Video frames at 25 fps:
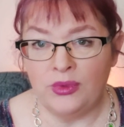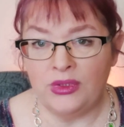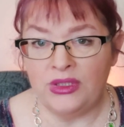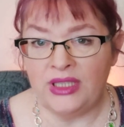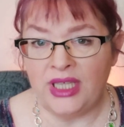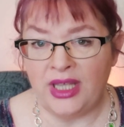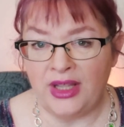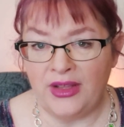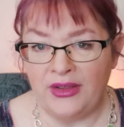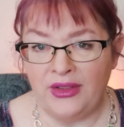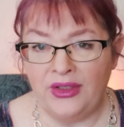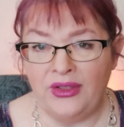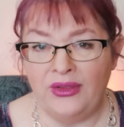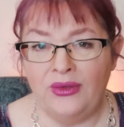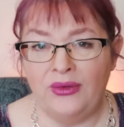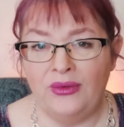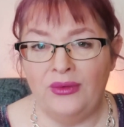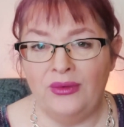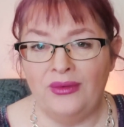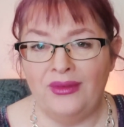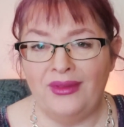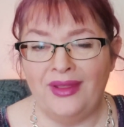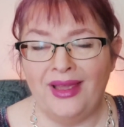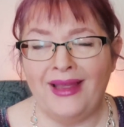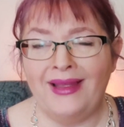will tell
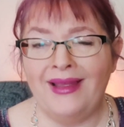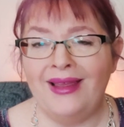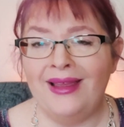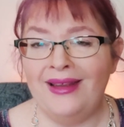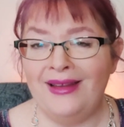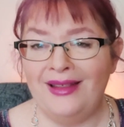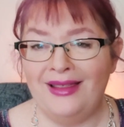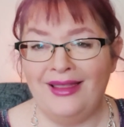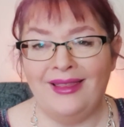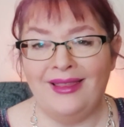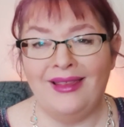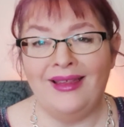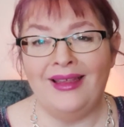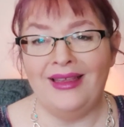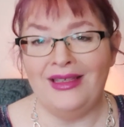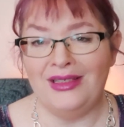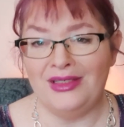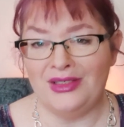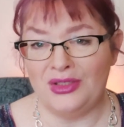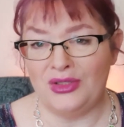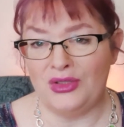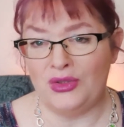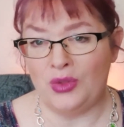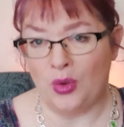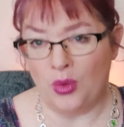you, that kind of thing
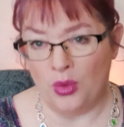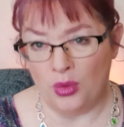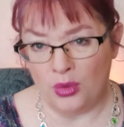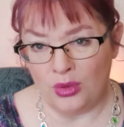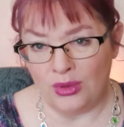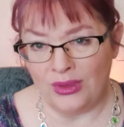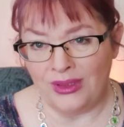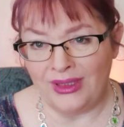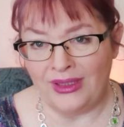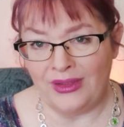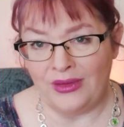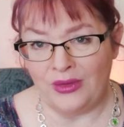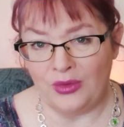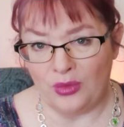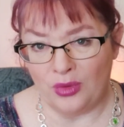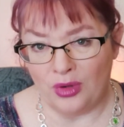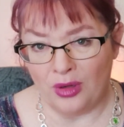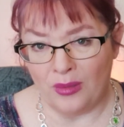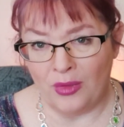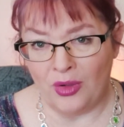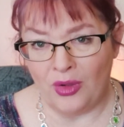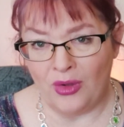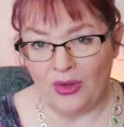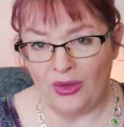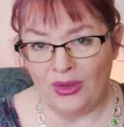is totally
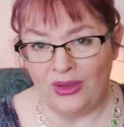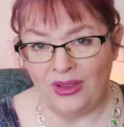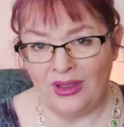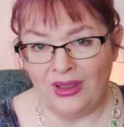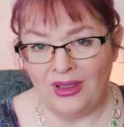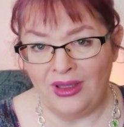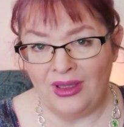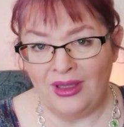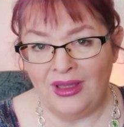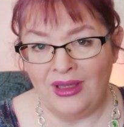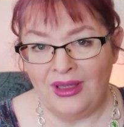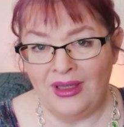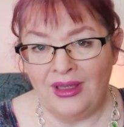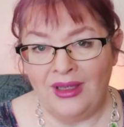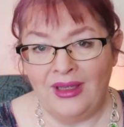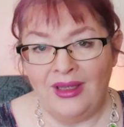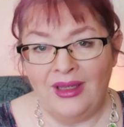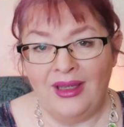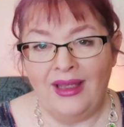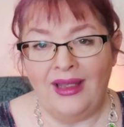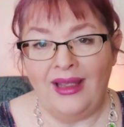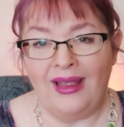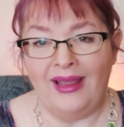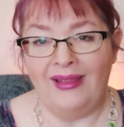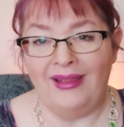normal,
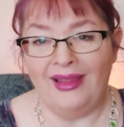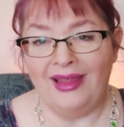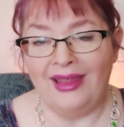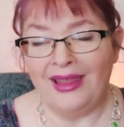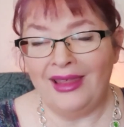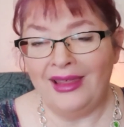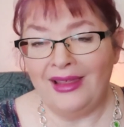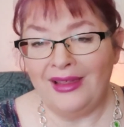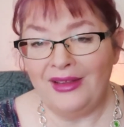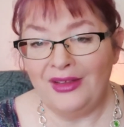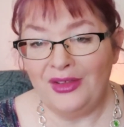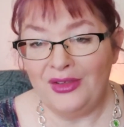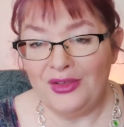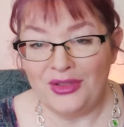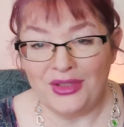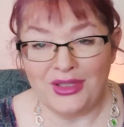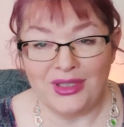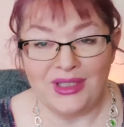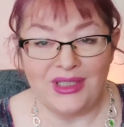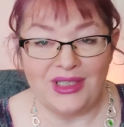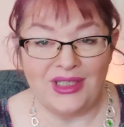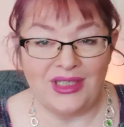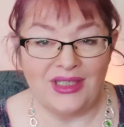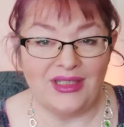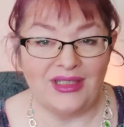and the kid
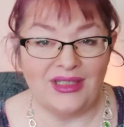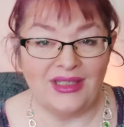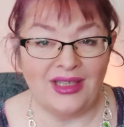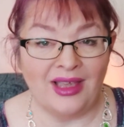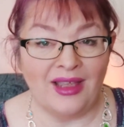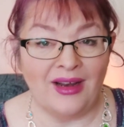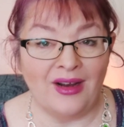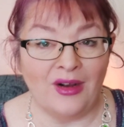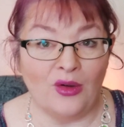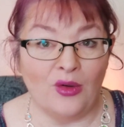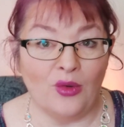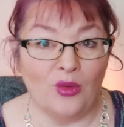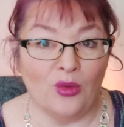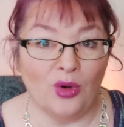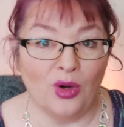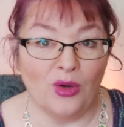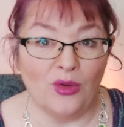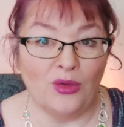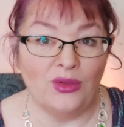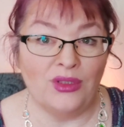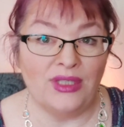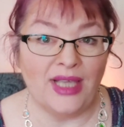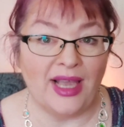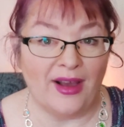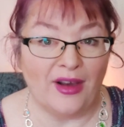usually just kind of
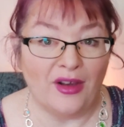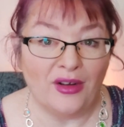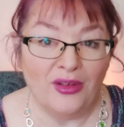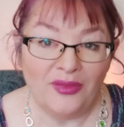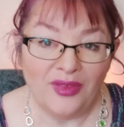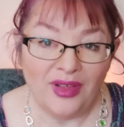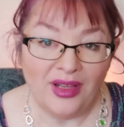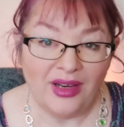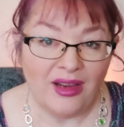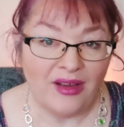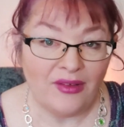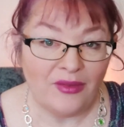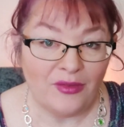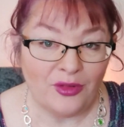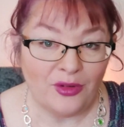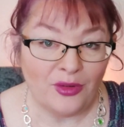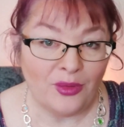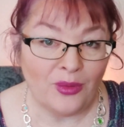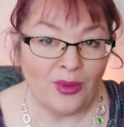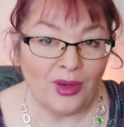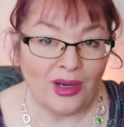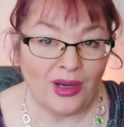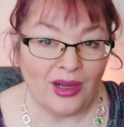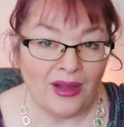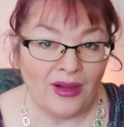grows out of it after
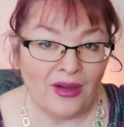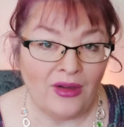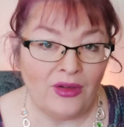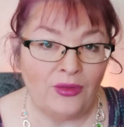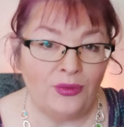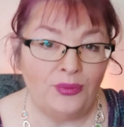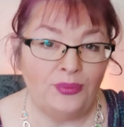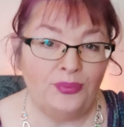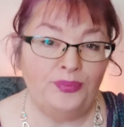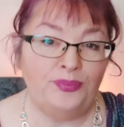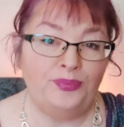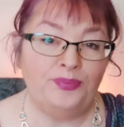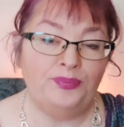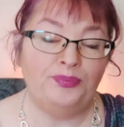a while.